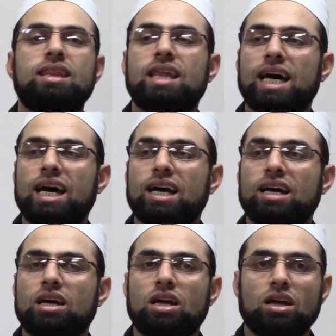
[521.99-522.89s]
The,
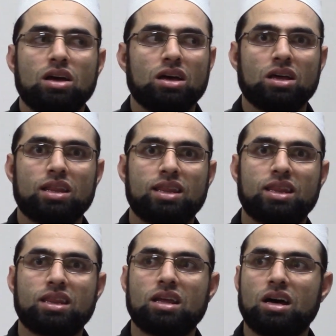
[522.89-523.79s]

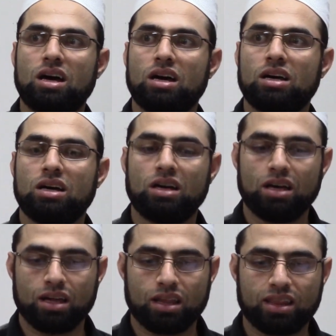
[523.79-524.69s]
the,
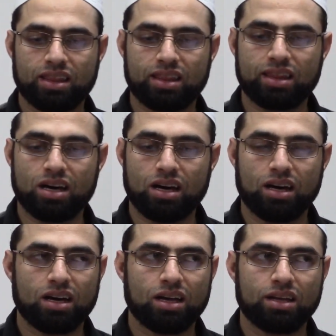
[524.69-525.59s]
huh?
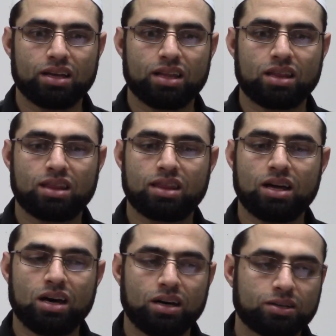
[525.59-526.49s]
The,
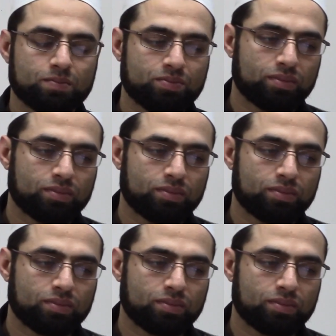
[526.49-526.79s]
the.